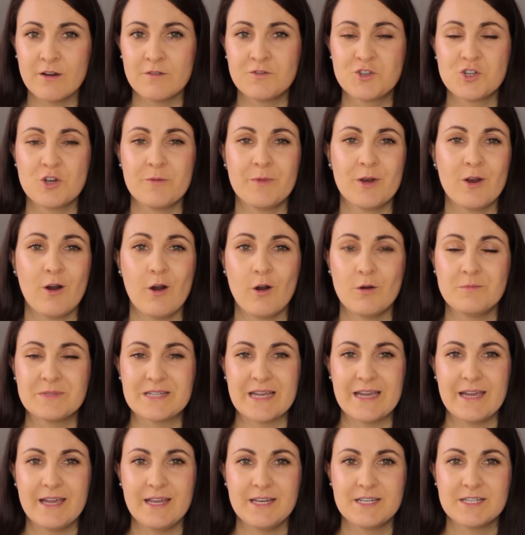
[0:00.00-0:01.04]
of German homes are
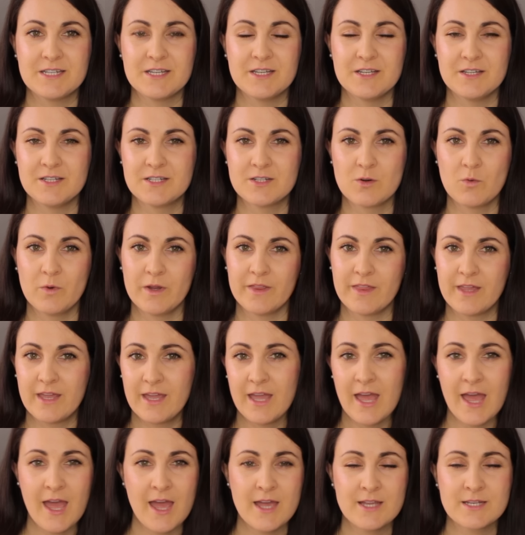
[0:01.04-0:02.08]
heated with
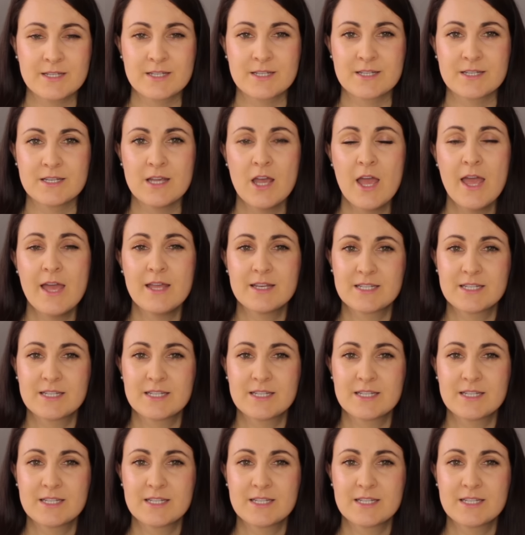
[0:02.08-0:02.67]
gas,